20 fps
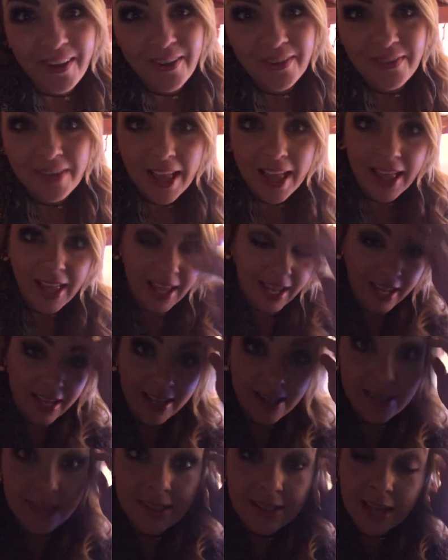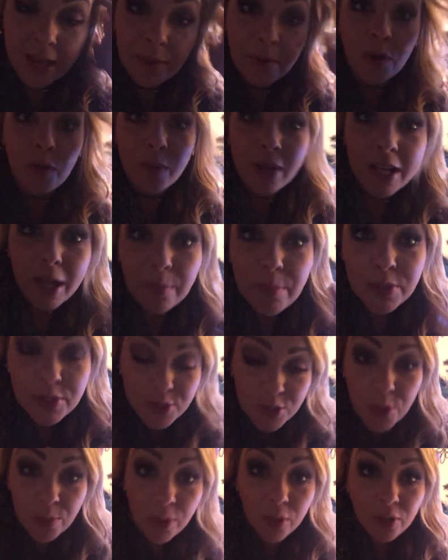home and I'm gonna wake up
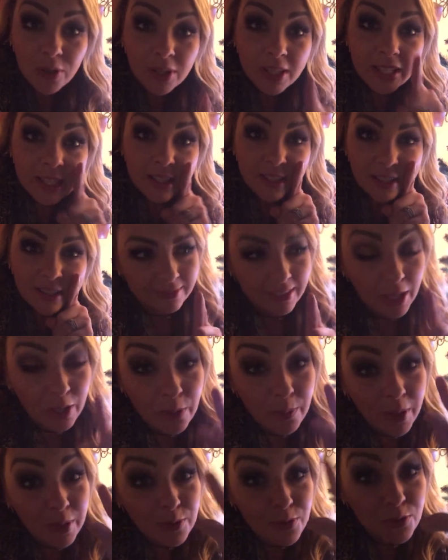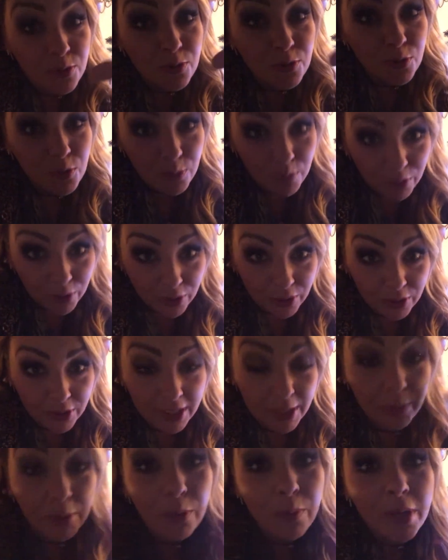super early. I about super
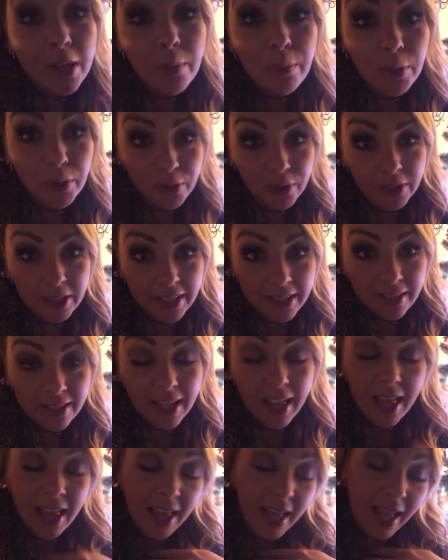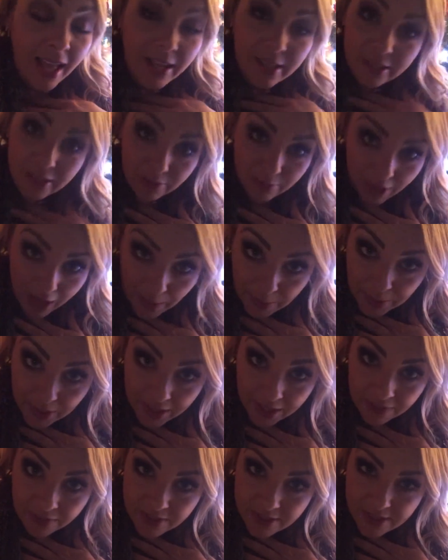early. I'm gonna wake up early. I'm gonna wrap
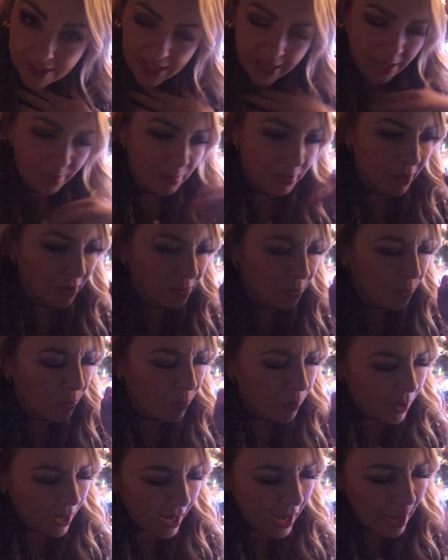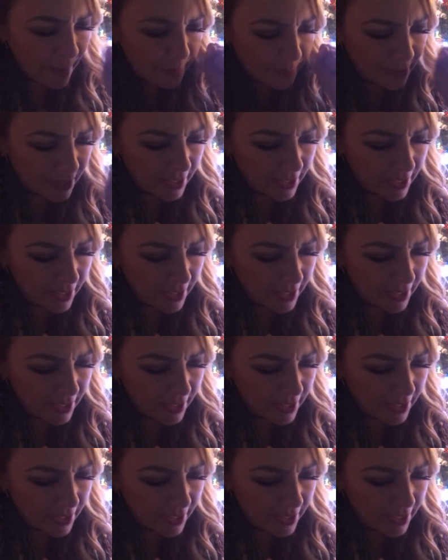gifts, and I'm gonna wrap